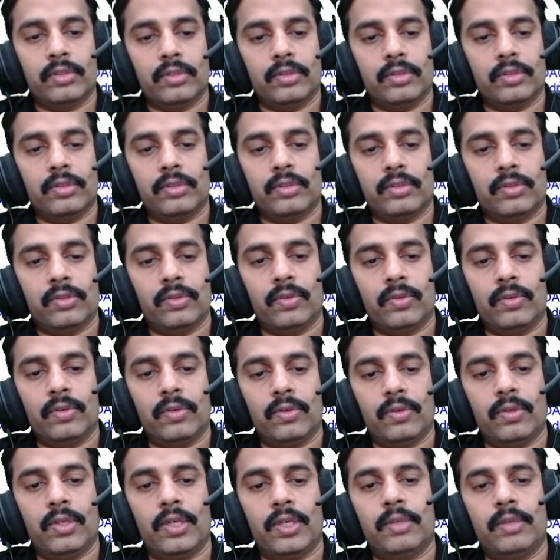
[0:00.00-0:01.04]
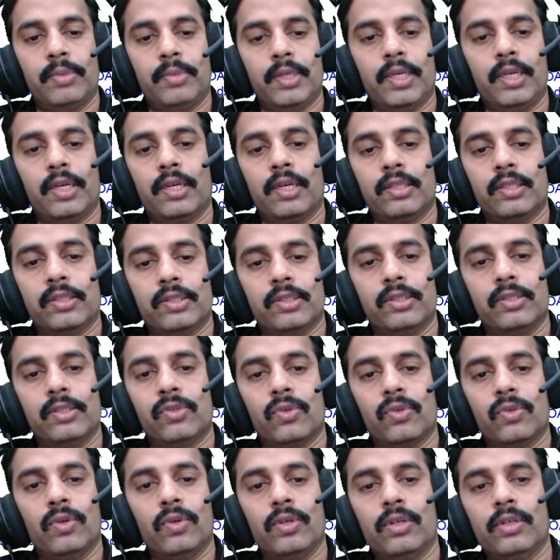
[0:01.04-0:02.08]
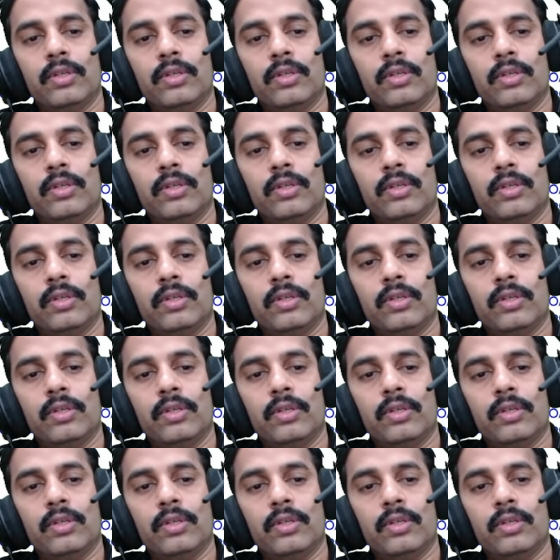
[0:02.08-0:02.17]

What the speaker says: So let me erase this all.